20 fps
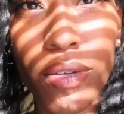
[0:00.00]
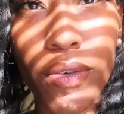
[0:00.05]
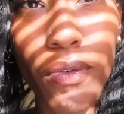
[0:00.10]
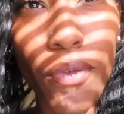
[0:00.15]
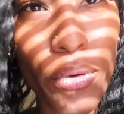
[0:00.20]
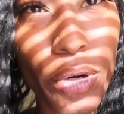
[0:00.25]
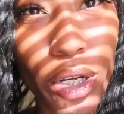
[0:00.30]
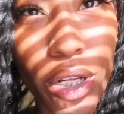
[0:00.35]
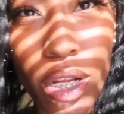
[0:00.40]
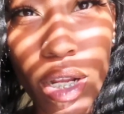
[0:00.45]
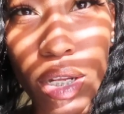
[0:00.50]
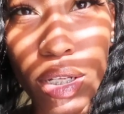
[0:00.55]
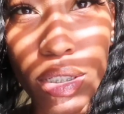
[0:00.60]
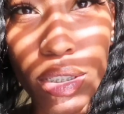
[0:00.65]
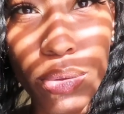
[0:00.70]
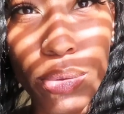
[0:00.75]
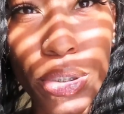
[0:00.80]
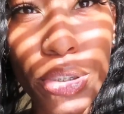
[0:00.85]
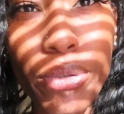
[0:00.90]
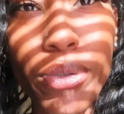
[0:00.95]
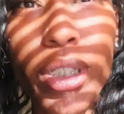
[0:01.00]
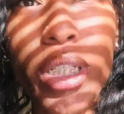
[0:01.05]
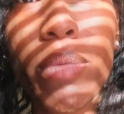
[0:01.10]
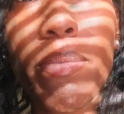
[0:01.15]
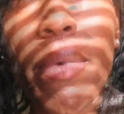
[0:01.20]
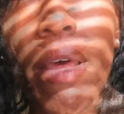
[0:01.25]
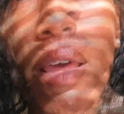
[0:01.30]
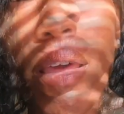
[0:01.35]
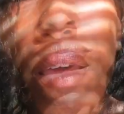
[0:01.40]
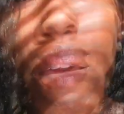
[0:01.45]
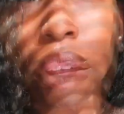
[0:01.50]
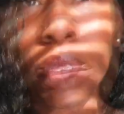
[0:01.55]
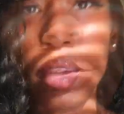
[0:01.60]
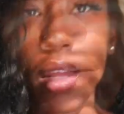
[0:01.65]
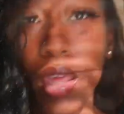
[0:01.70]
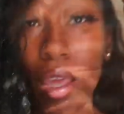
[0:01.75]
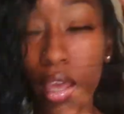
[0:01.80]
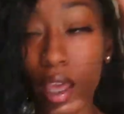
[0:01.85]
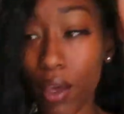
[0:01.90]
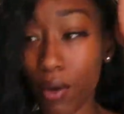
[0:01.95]
$40, what you expect.
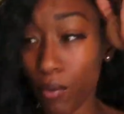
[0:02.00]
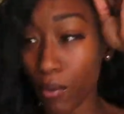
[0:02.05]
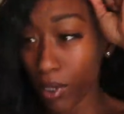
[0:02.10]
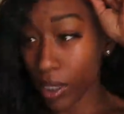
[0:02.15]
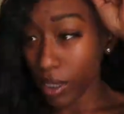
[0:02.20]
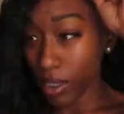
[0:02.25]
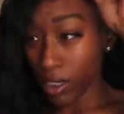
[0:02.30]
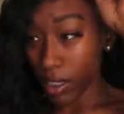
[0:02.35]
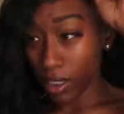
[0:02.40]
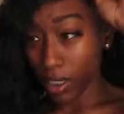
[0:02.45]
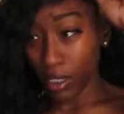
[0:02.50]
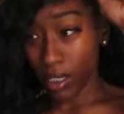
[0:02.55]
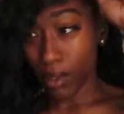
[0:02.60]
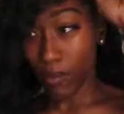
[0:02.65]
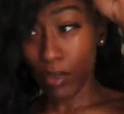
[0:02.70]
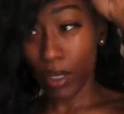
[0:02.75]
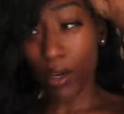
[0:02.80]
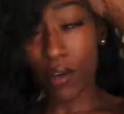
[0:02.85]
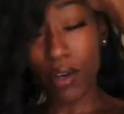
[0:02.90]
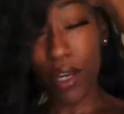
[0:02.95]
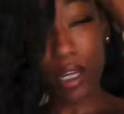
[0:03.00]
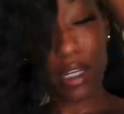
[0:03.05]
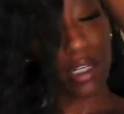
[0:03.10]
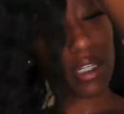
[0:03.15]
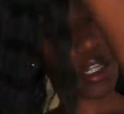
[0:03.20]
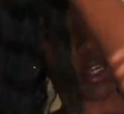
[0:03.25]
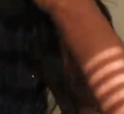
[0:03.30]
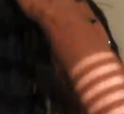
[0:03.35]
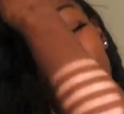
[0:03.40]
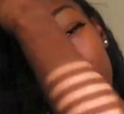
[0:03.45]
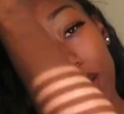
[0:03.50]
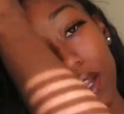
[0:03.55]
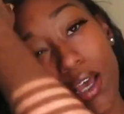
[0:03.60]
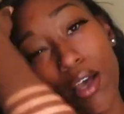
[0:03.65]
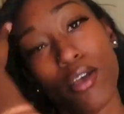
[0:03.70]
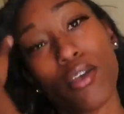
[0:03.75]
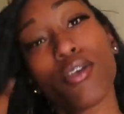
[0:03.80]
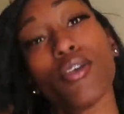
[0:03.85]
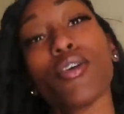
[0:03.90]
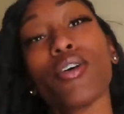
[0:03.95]
And with this, let me go ahead and say right now,
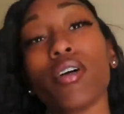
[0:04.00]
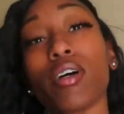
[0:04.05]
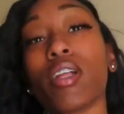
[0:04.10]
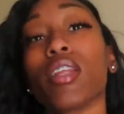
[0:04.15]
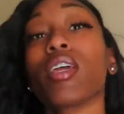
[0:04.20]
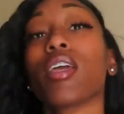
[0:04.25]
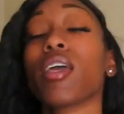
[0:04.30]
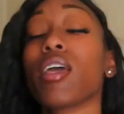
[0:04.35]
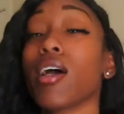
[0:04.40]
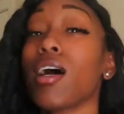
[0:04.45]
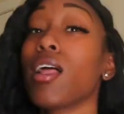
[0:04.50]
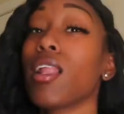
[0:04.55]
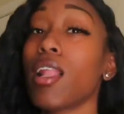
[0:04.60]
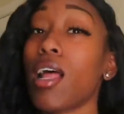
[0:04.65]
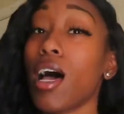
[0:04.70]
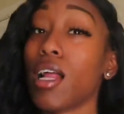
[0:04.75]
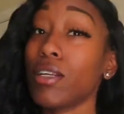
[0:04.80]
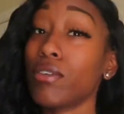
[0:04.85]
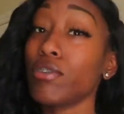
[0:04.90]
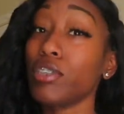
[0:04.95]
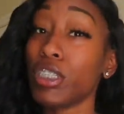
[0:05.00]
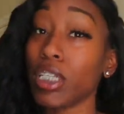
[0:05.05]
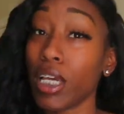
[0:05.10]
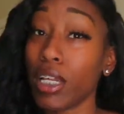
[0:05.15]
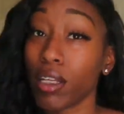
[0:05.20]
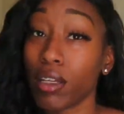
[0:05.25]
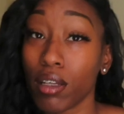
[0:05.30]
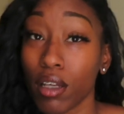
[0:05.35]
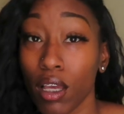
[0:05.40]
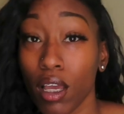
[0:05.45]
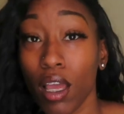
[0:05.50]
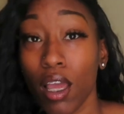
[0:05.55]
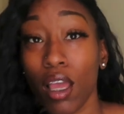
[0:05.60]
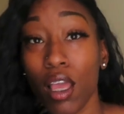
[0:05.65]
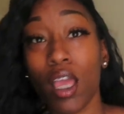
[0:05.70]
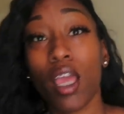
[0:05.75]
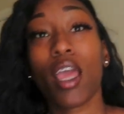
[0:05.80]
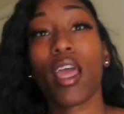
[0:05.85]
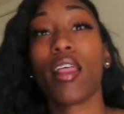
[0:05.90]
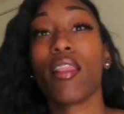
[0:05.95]
you're gonna get a lot of shedding.
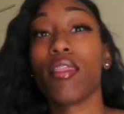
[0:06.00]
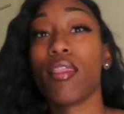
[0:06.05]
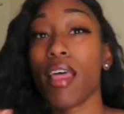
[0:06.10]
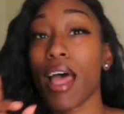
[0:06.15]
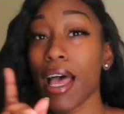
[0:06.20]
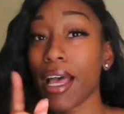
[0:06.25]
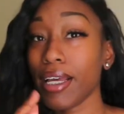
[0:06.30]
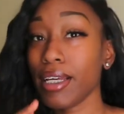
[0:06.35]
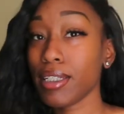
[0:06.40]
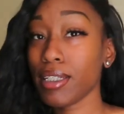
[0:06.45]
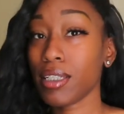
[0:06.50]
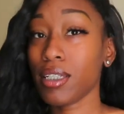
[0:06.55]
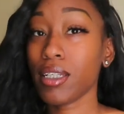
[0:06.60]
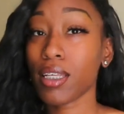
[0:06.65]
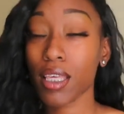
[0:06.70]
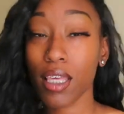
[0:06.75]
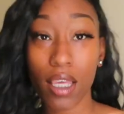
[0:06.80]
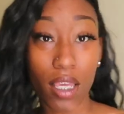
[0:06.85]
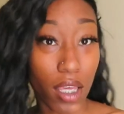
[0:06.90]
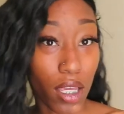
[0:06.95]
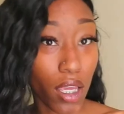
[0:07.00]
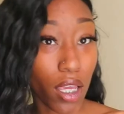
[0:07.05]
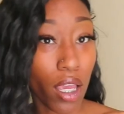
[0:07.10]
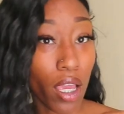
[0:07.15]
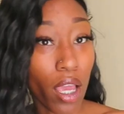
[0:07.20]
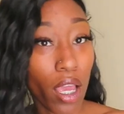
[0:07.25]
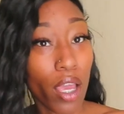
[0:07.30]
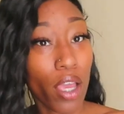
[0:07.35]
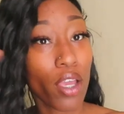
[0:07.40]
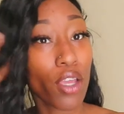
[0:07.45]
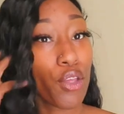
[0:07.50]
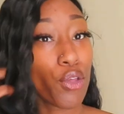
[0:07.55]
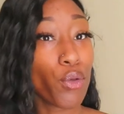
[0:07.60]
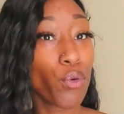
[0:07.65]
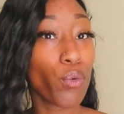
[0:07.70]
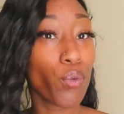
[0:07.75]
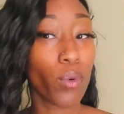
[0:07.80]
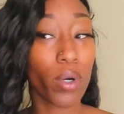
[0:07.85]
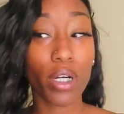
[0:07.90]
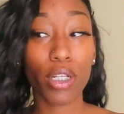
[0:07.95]
And that is the key you
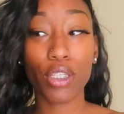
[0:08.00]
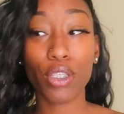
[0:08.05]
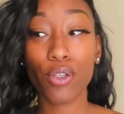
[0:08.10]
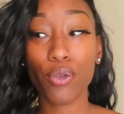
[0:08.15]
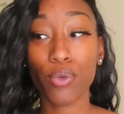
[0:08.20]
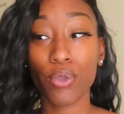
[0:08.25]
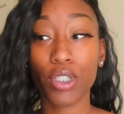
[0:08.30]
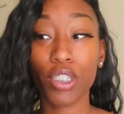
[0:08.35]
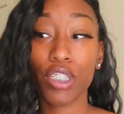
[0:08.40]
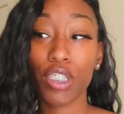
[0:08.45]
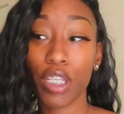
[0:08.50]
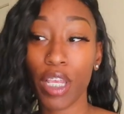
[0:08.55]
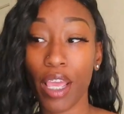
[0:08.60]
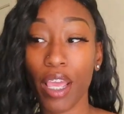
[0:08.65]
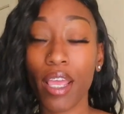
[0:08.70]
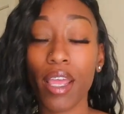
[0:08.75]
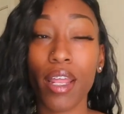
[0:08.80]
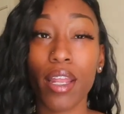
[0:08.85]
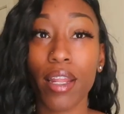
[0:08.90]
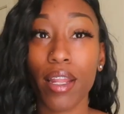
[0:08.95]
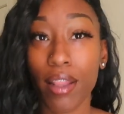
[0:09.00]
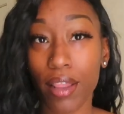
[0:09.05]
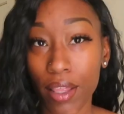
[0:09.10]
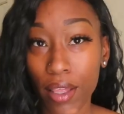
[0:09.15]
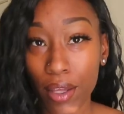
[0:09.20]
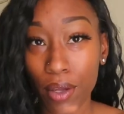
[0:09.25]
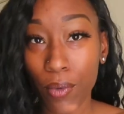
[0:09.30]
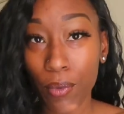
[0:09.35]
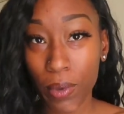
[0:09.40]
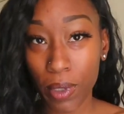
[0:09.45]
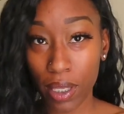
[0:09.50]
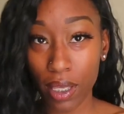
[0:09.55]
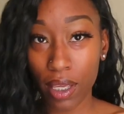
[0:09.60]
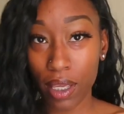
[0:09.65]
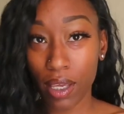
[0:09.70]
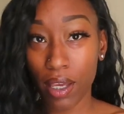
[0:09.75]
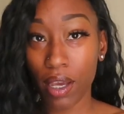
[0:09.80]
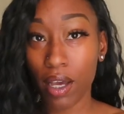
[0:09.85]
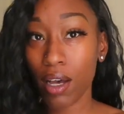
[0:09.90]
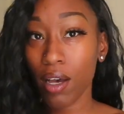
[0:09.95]
want to shed the
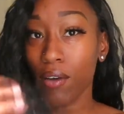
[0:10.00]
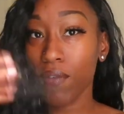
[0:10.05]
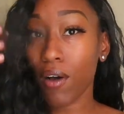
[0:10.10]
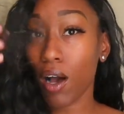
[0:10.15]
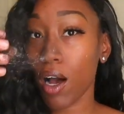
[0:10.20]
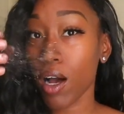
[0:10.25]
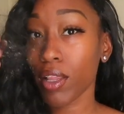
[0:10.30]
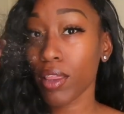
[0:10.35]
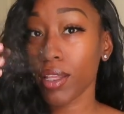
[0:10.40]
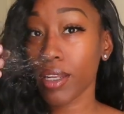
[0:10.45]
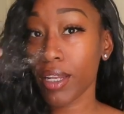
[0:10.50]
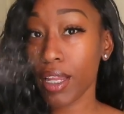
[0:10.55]
wig of all the